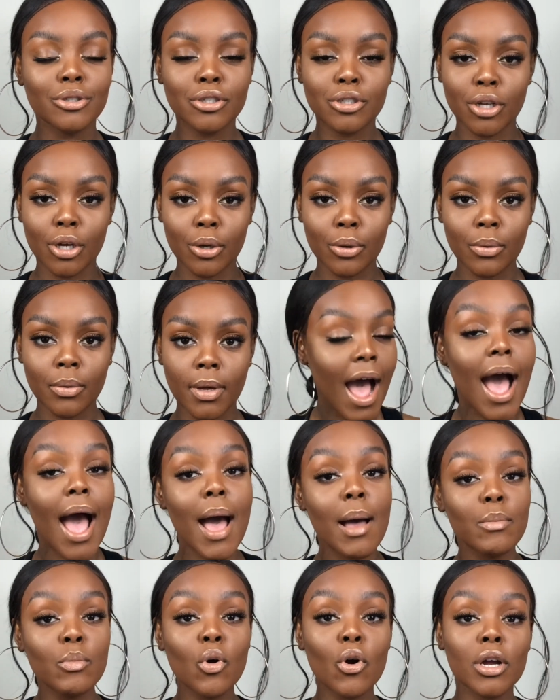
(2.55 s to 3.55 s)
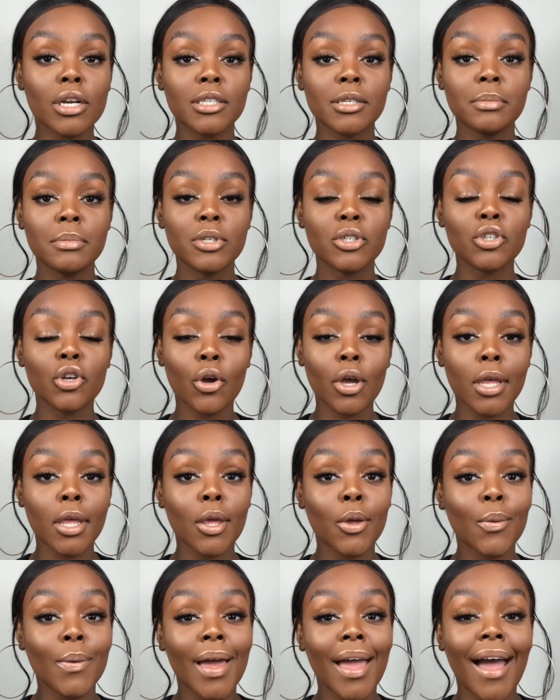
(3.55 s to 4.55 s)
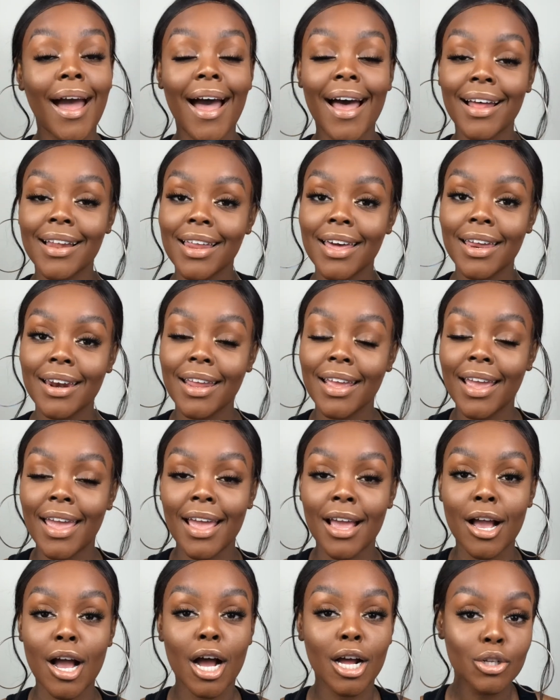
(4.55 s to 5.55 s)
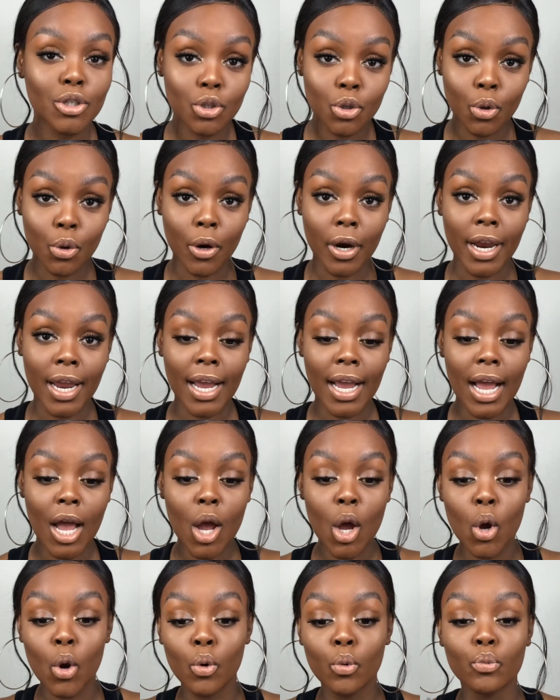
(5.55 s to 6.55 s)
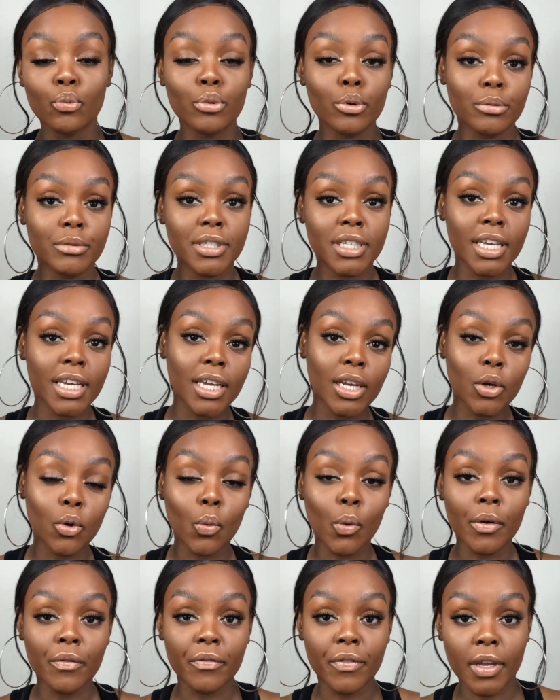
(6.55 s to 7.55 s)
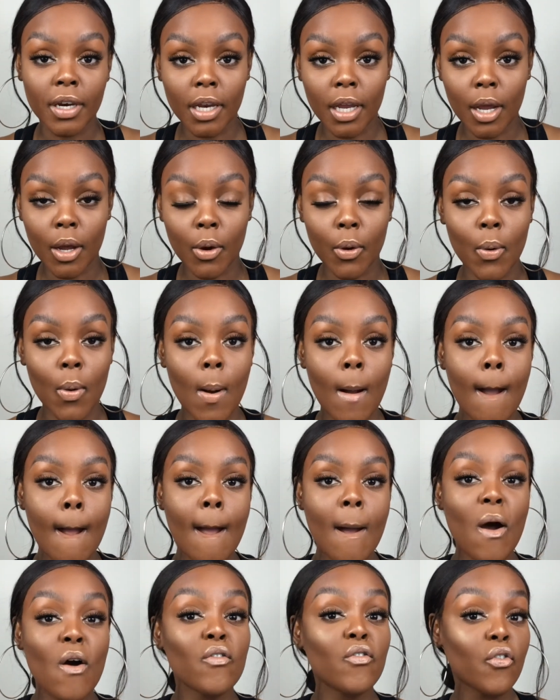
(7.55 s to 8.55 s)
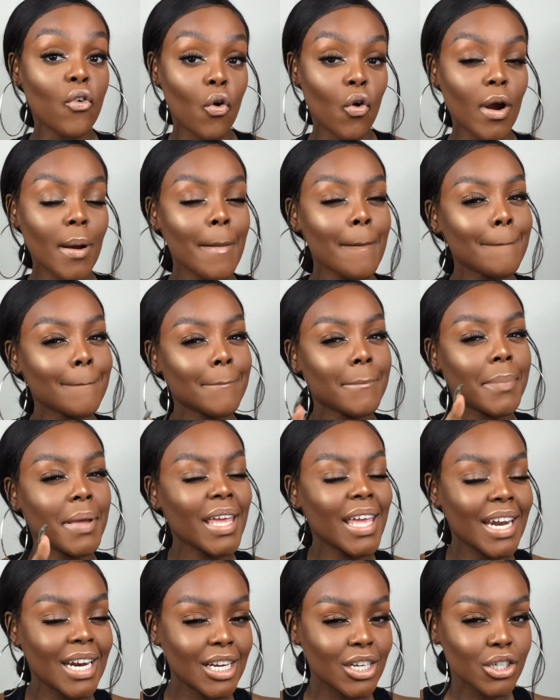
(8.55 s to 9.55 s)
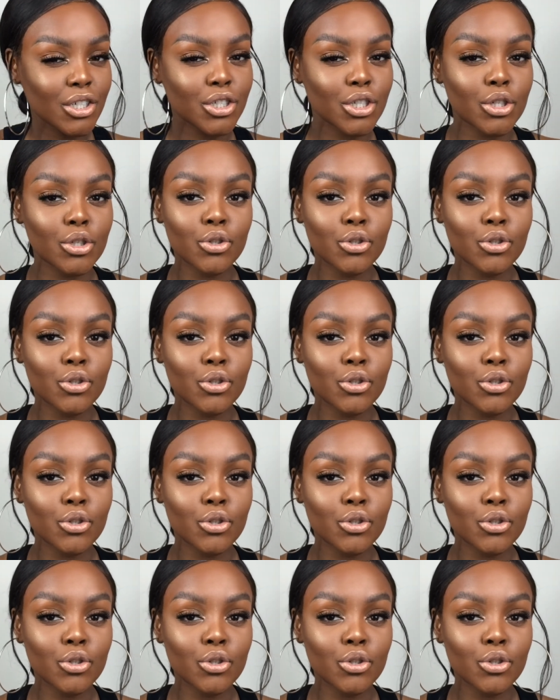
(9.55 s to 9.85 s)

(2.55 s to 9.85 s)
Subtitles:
So I'm going to be showing you a highlighting and contouring routine or video for beginners.